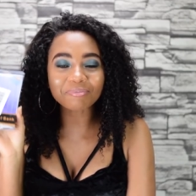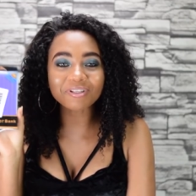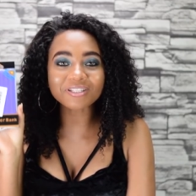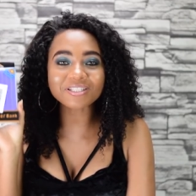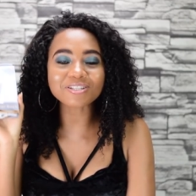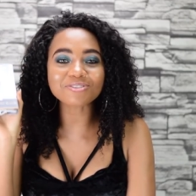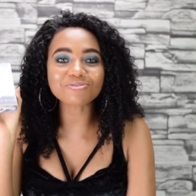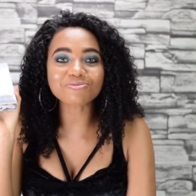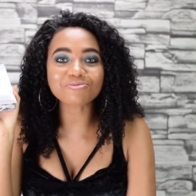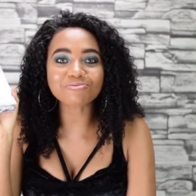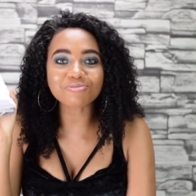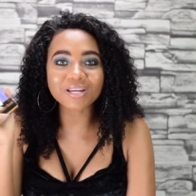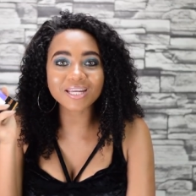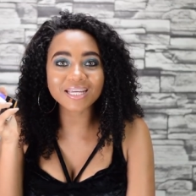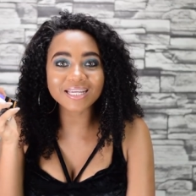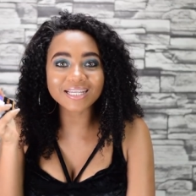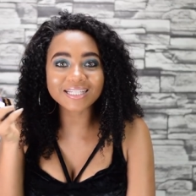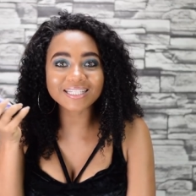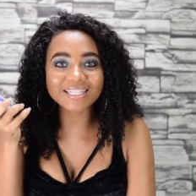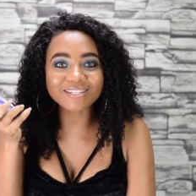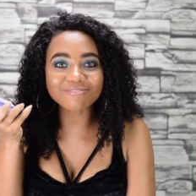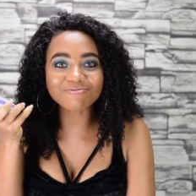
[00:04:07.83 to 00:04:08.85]
This is
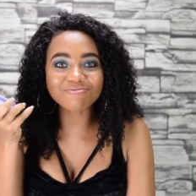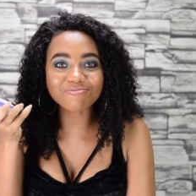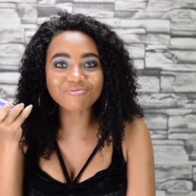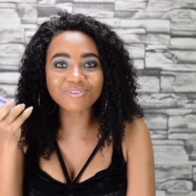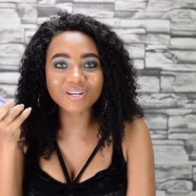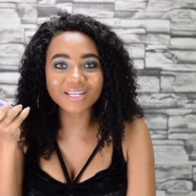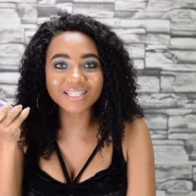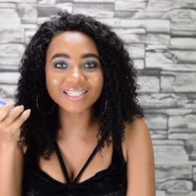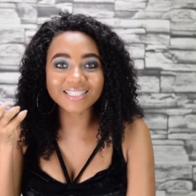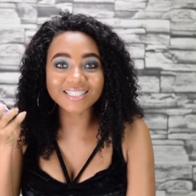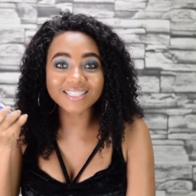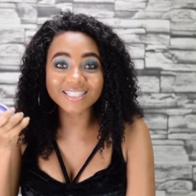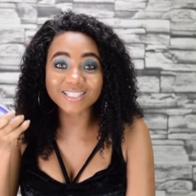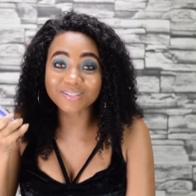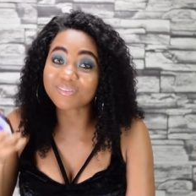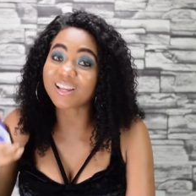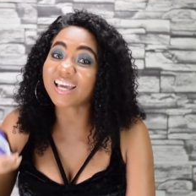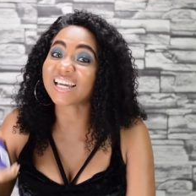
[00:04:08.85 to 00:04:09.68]
really, really cheap.